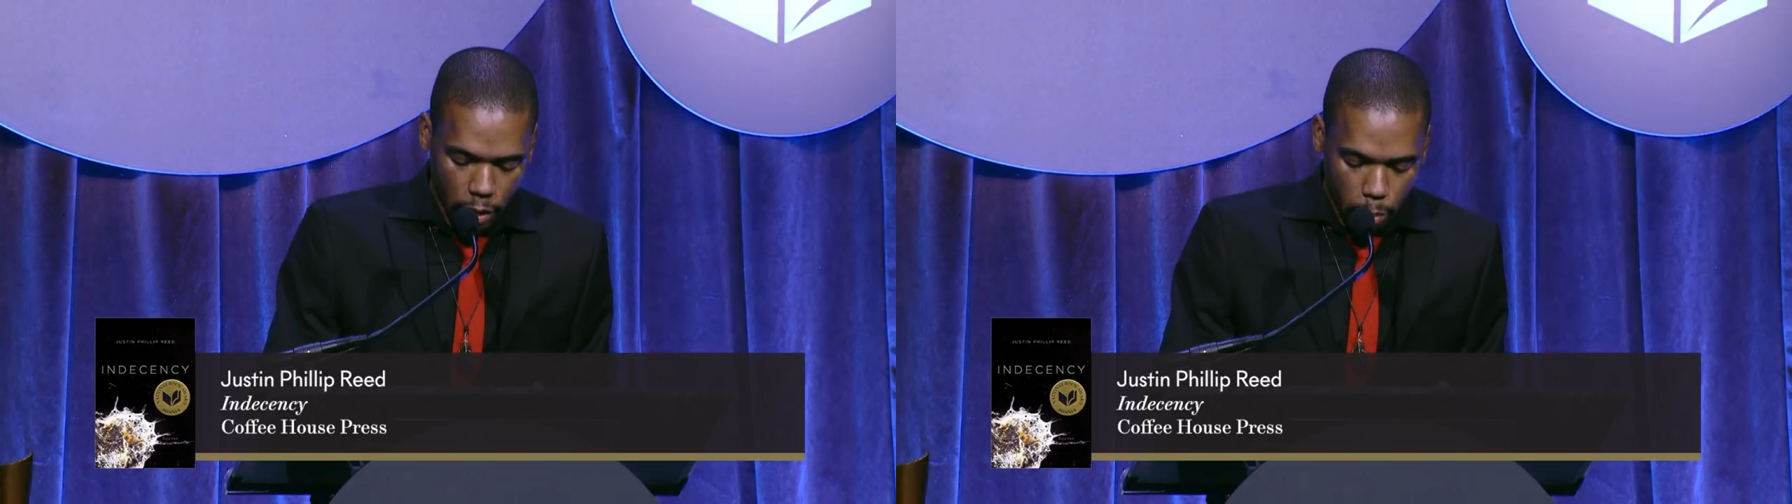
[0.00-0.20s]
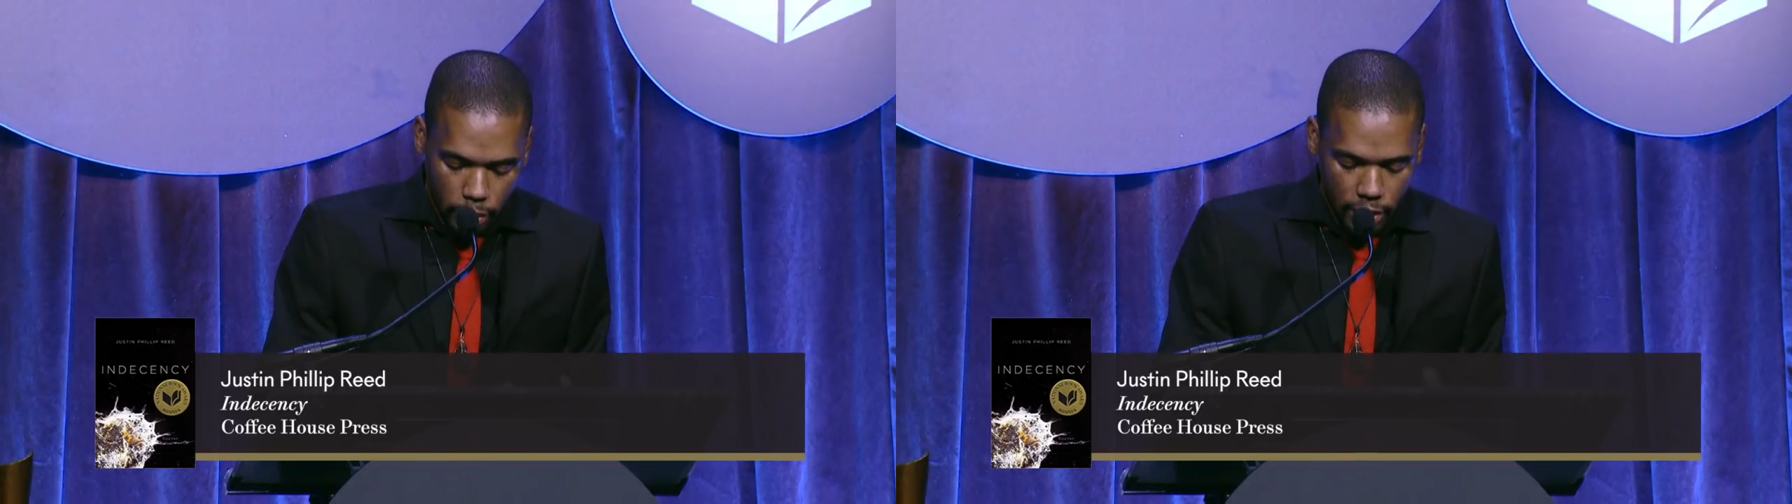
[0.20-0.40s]

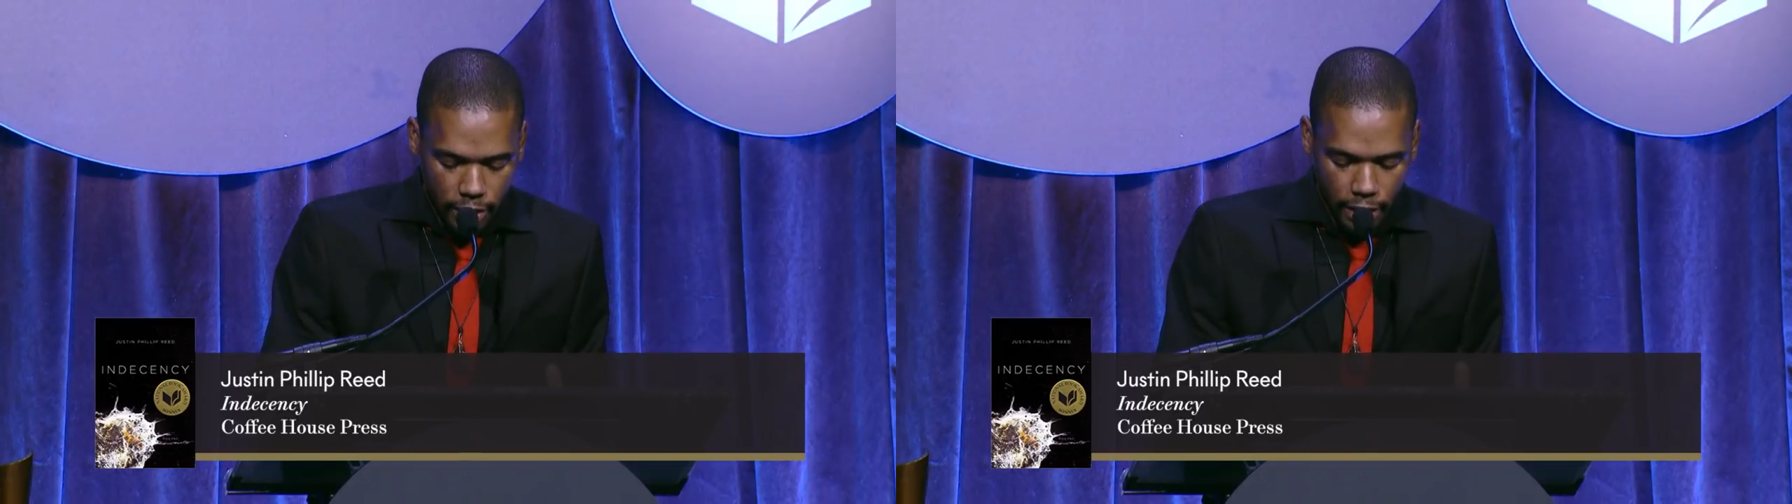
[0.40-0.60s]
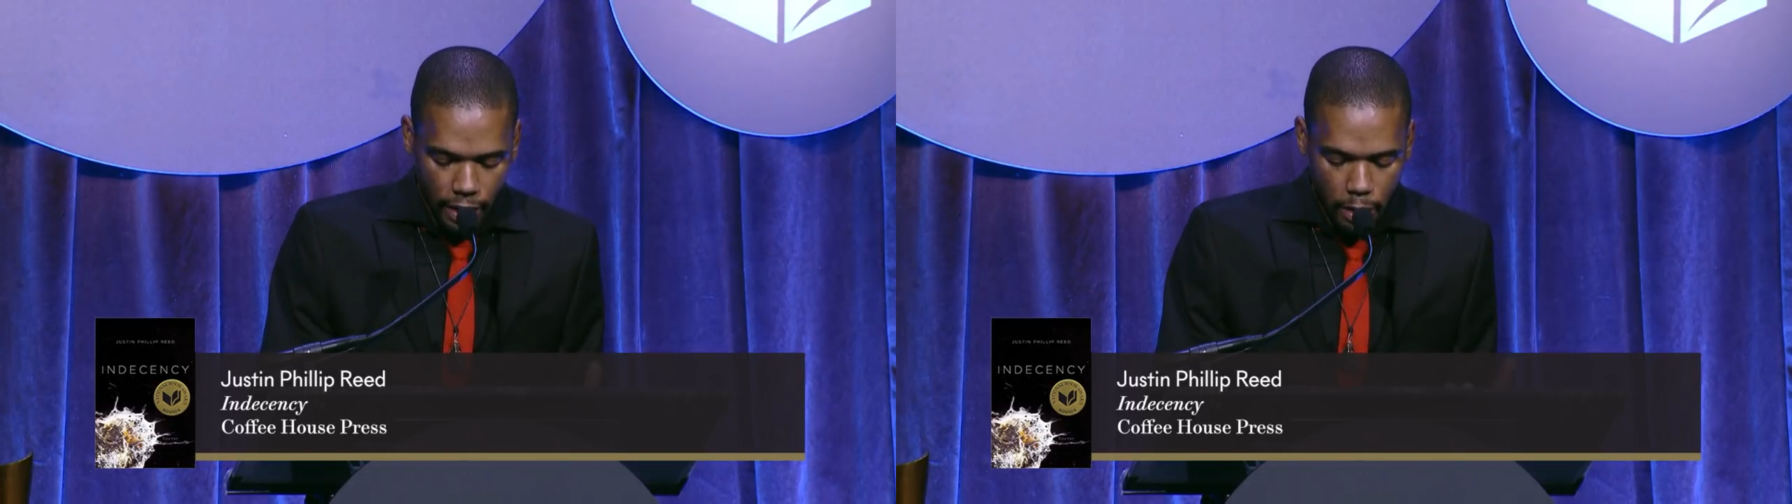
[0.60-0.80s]
a
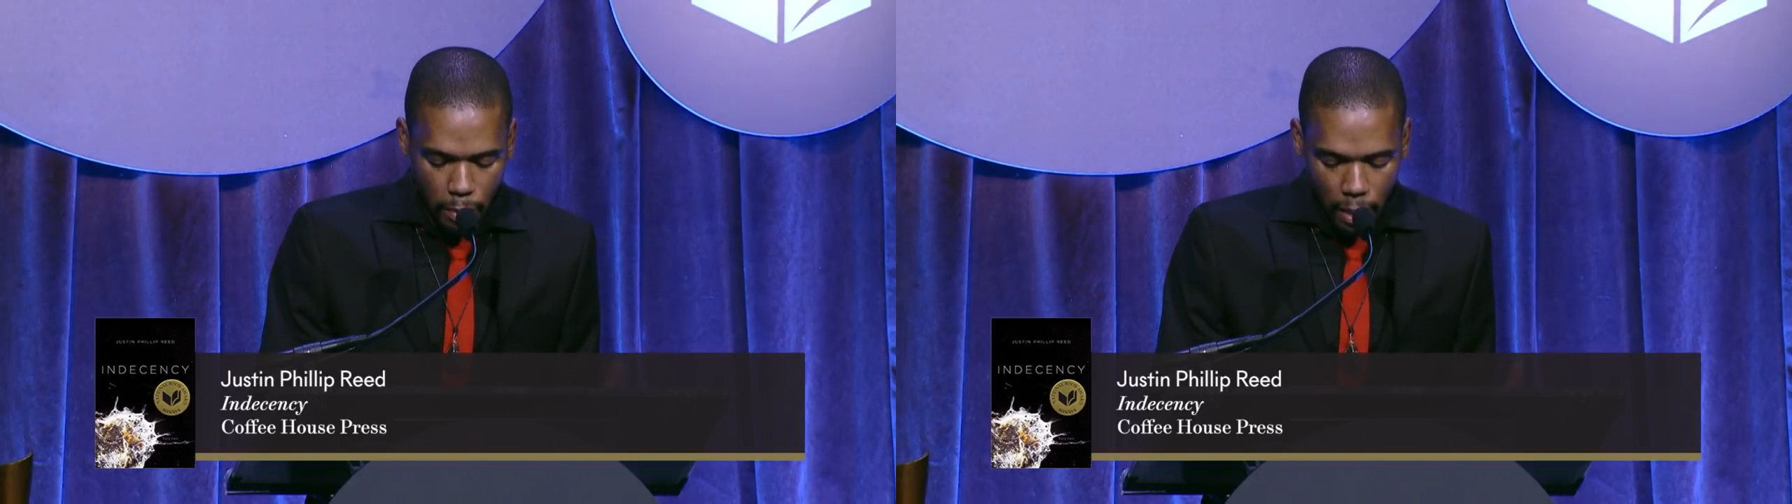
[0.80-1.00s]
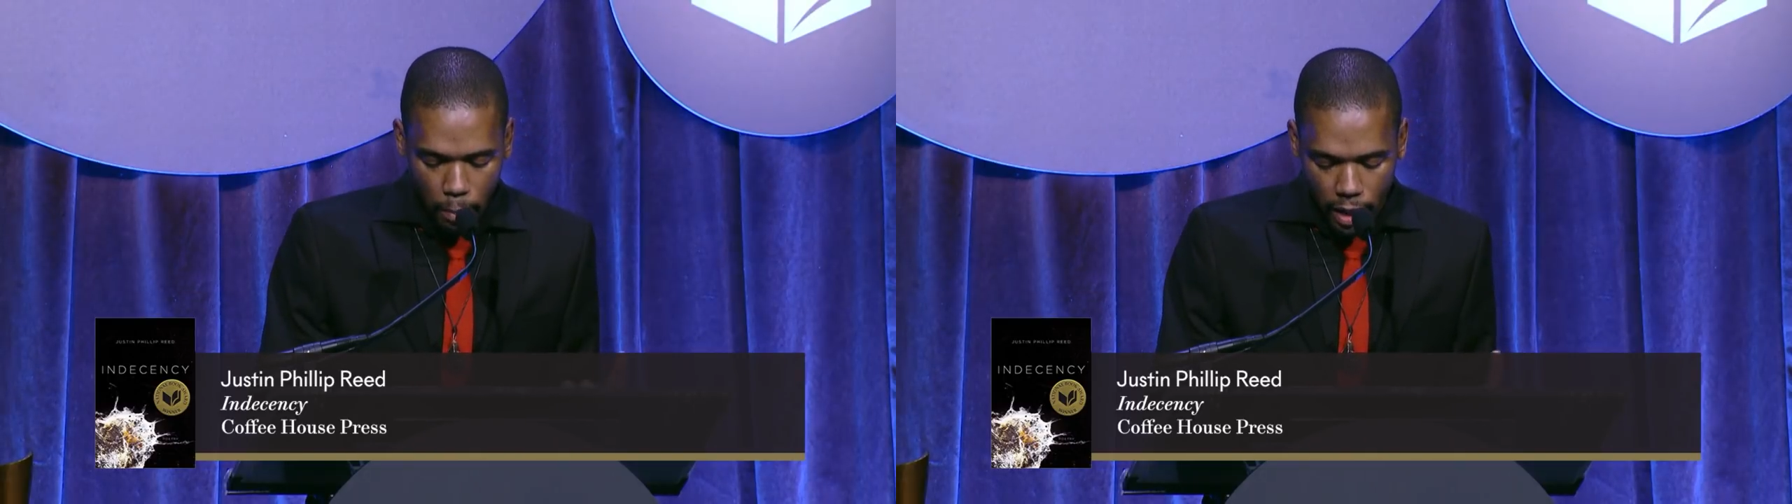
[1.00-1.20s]
book that in
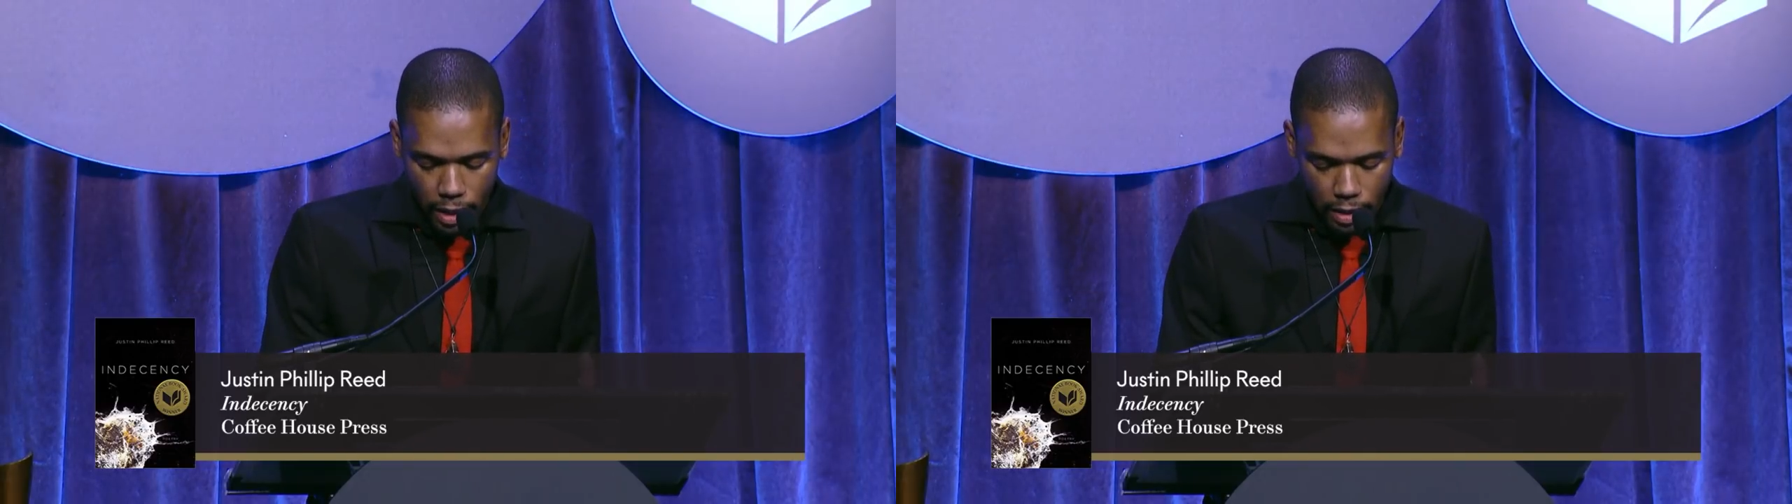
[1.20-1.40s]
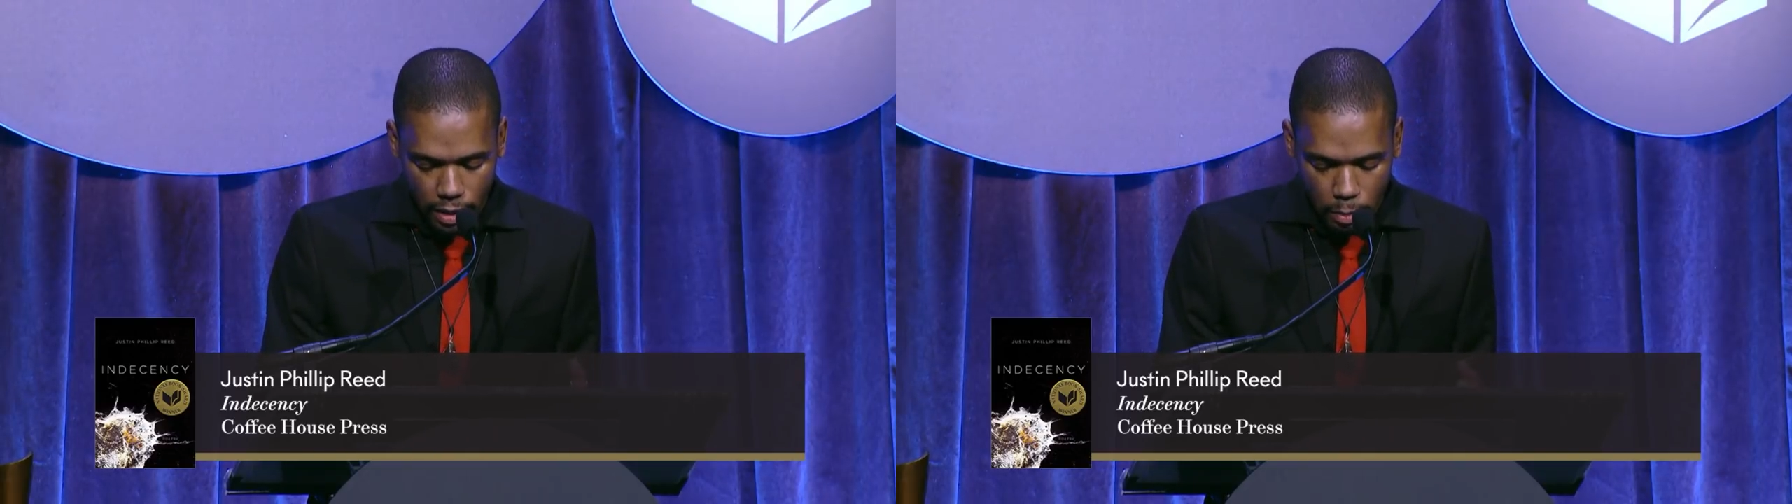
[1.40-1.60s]
my
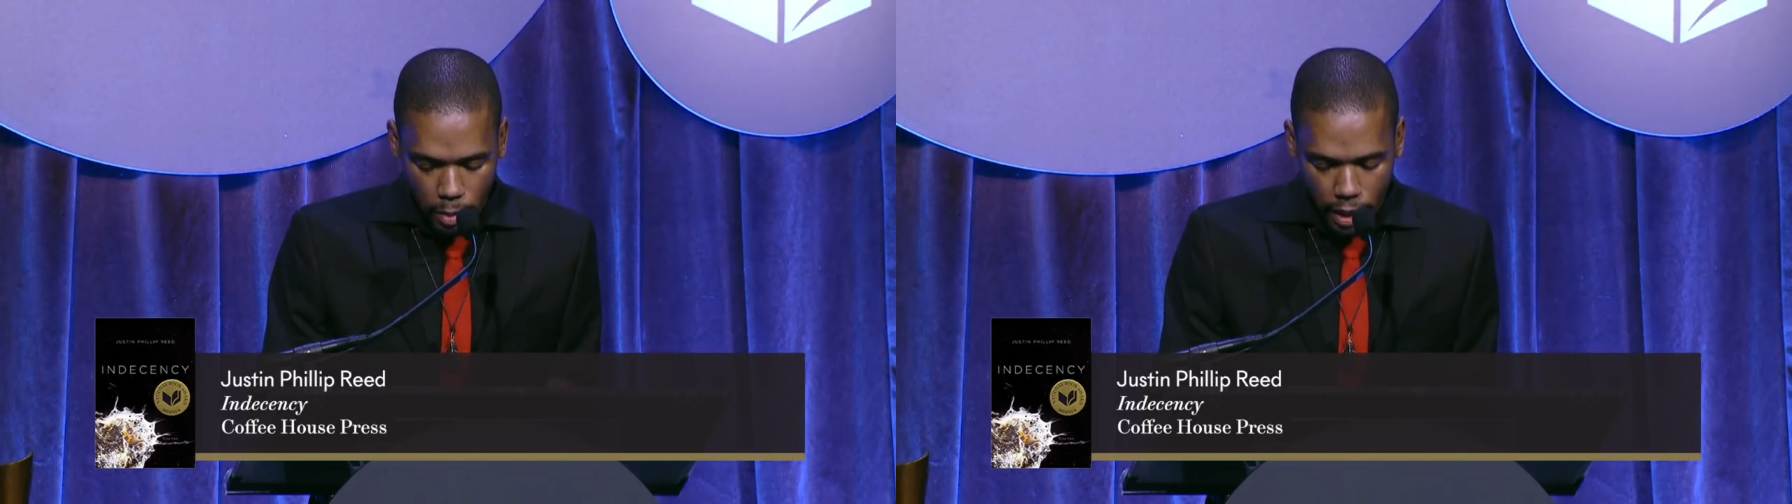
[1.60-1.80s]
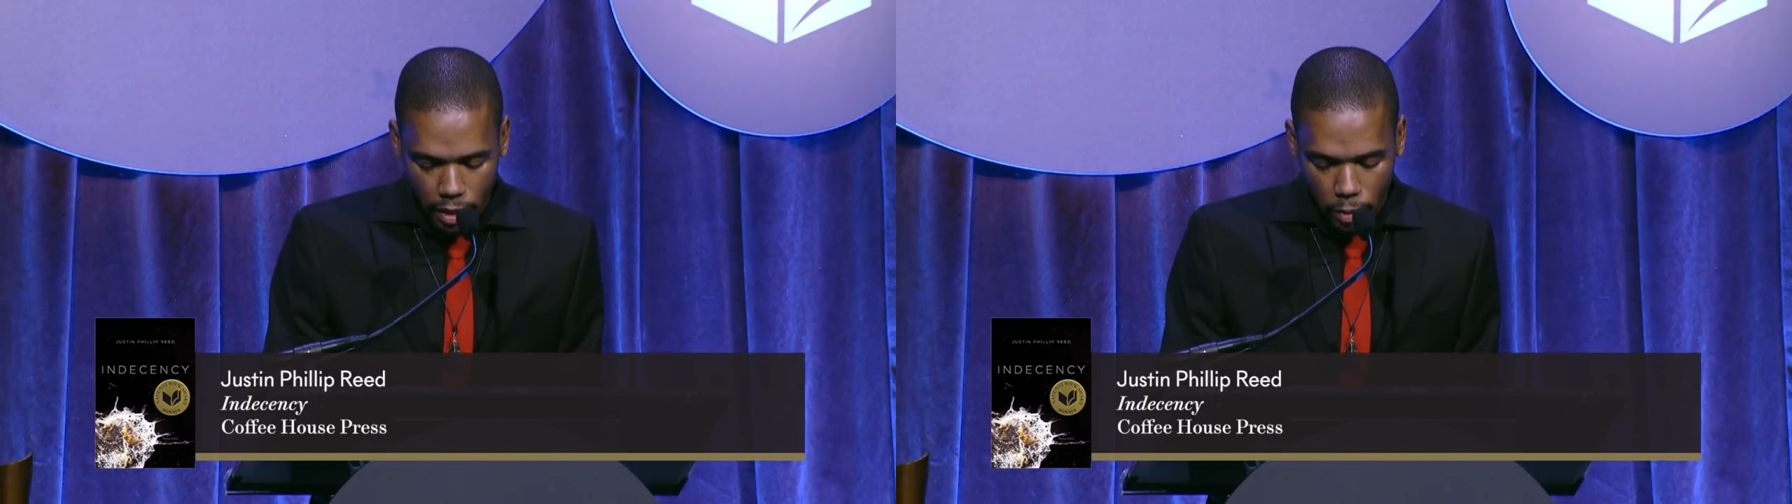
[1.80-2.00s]
mind and
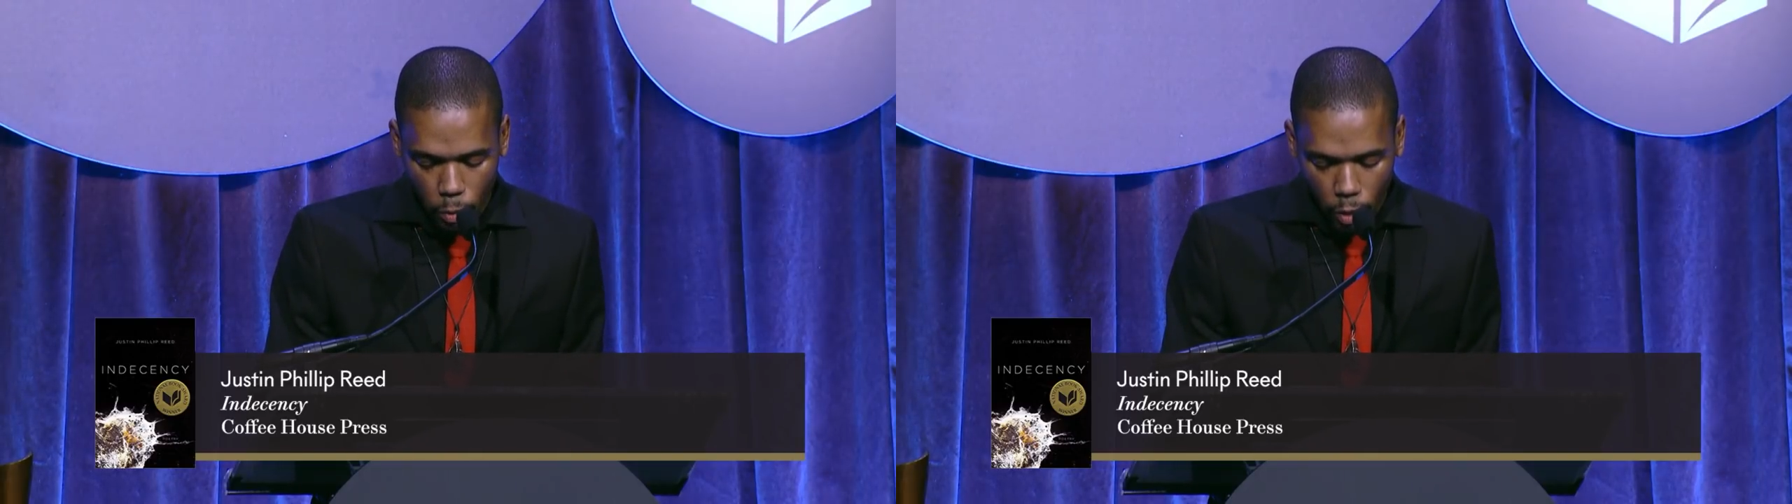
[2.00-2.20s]
body